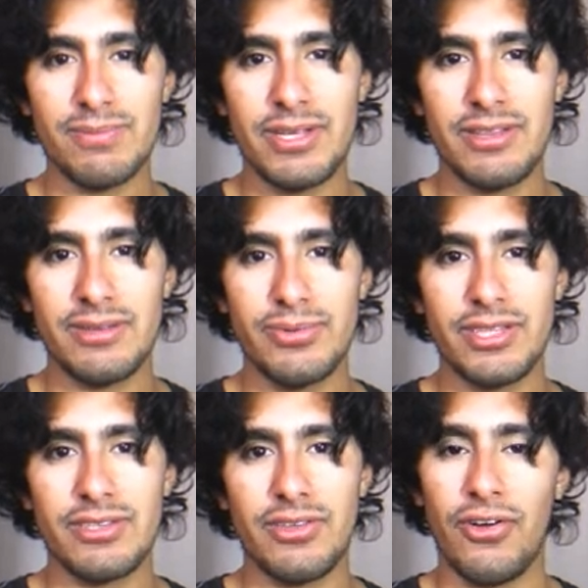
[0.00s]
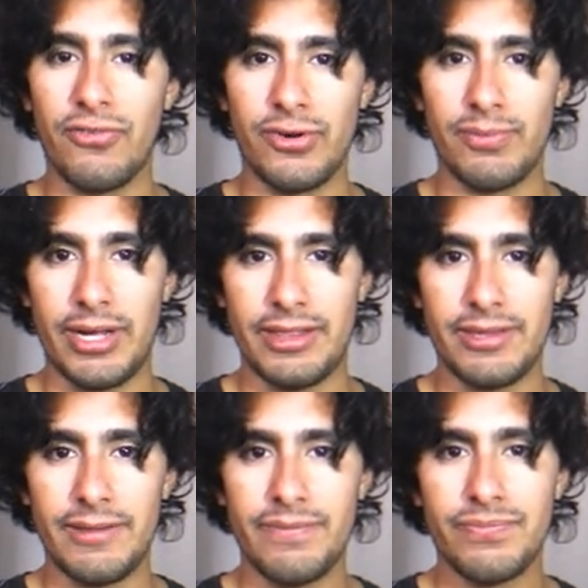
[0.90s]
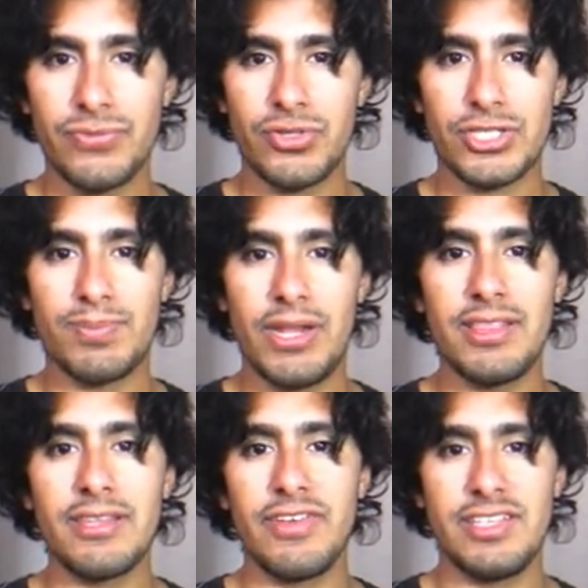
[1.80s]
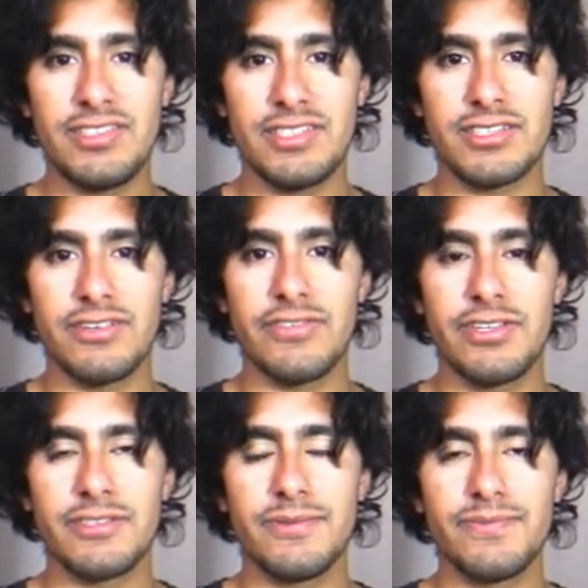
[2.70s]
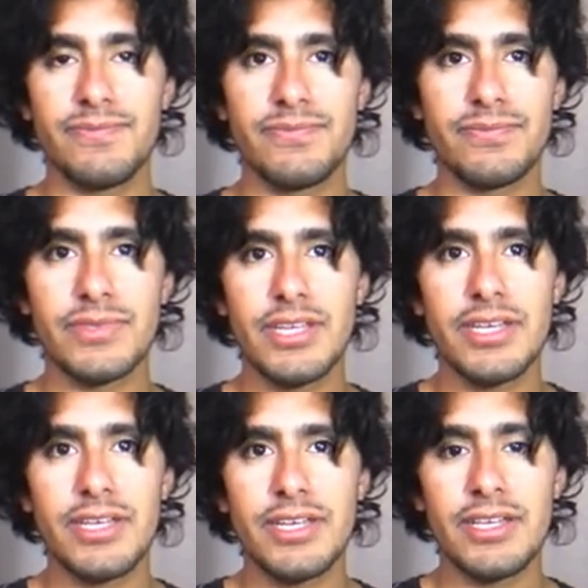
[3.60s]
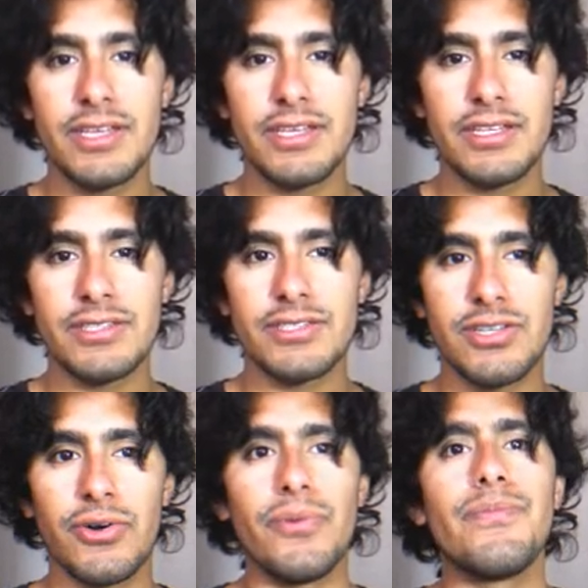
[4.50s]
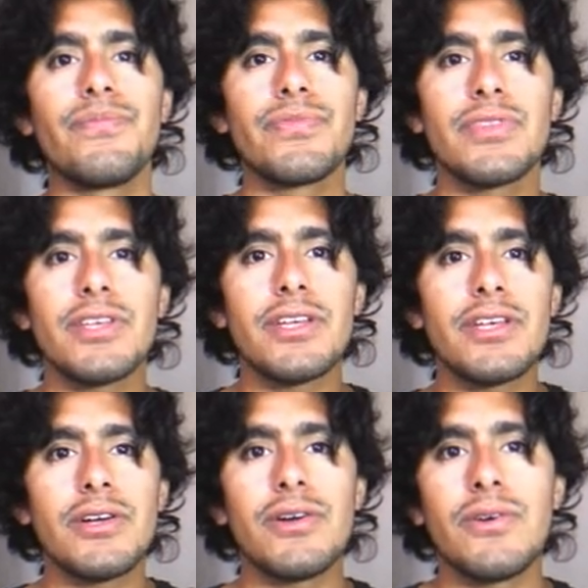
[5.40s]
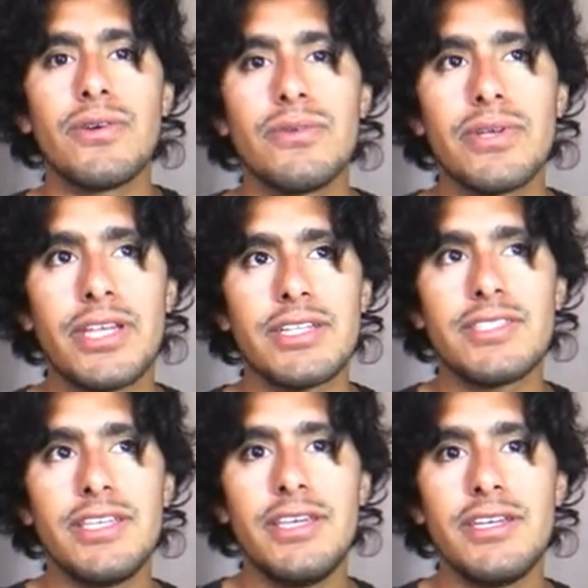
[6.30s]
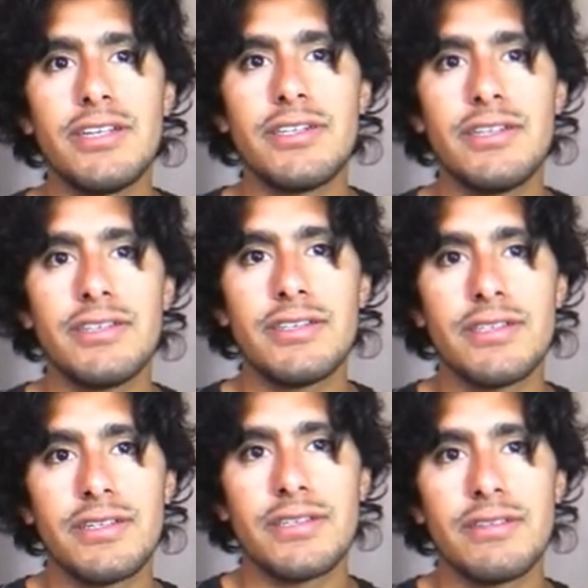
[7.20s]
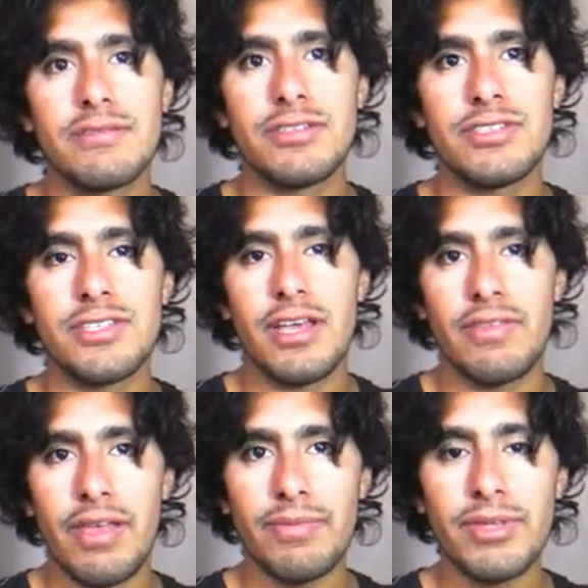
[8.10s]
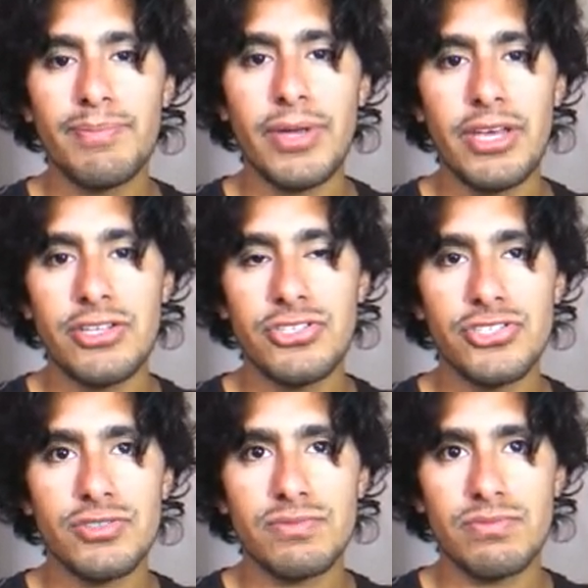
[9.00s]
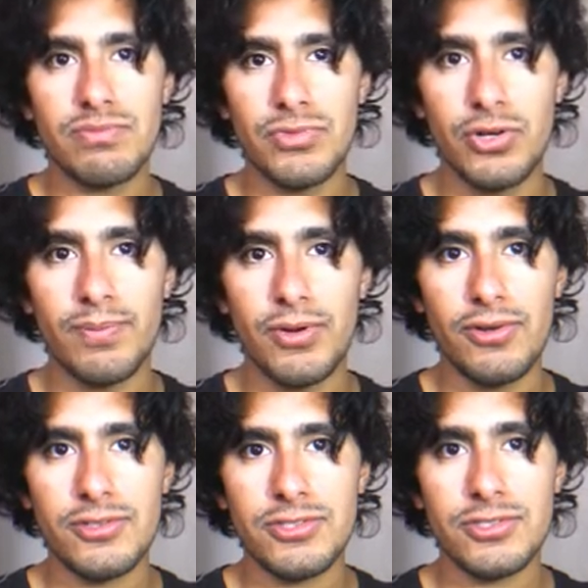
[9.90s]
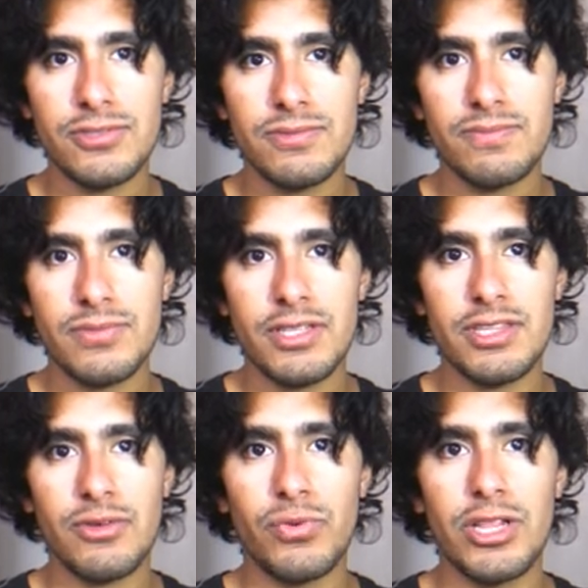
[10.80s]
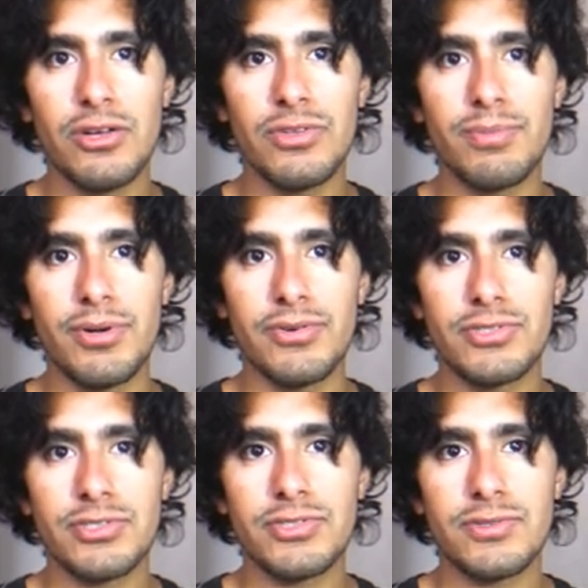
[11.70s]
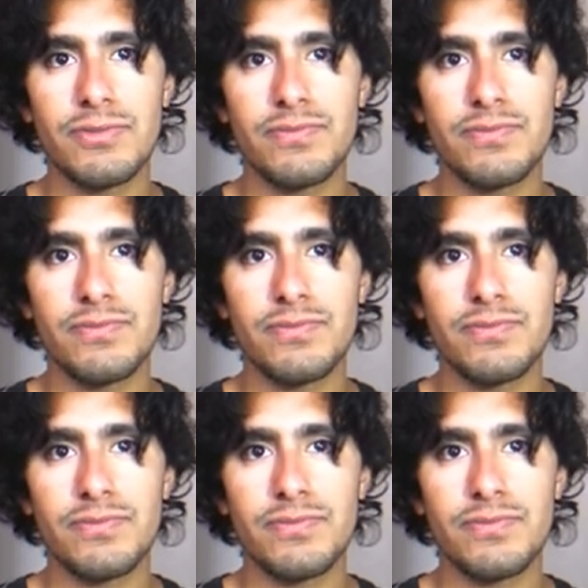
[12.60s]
built with Overmind to explain the basics of it. So, we can see here there's an empty page, no posts, and then we load the posts.